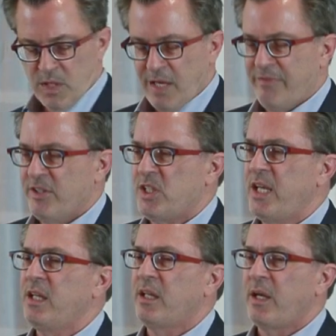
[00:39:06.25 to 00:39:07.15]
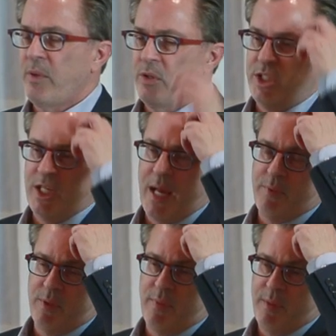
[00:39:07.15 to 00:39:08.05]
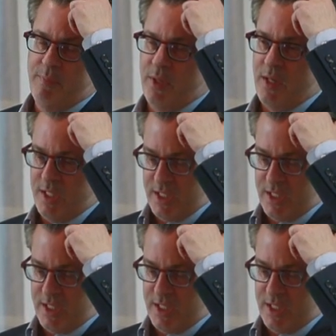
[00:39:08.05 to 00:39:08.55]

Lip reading: If you're single, I wrote a chapter in my book on